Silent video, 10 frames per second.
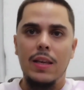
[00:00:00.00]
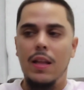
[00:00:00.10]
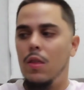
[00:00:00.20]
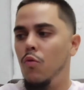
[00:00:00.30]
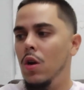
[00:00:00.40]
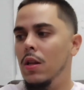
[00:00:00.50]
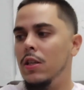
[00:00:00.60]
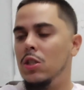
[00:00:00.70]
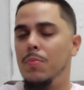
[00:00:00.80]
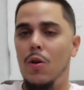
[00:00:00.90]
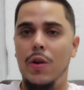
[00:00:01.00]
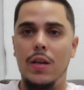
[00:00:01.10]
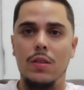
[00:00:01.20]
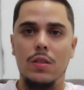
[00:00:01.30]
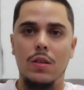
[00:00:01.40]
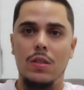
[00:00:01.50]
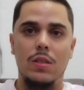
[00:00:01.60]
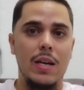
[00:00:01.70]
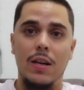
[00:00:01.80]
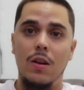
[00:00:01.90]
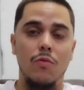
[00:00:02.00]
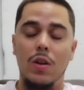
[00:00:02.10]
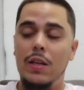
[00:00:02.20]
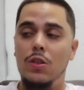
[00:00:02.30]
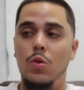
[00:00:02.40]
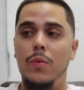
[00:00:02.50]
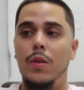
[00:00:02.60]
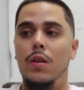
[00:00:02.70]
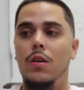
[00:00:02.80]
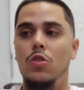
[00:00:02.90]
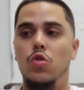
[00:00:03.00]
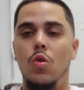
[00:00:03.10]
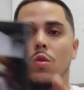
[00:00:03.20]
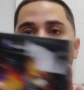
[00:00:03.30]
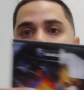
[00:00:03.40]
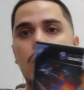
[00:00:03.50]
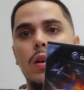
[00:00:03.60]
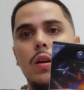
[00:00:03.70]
get the real experience, because I couldn't really do it with the controller.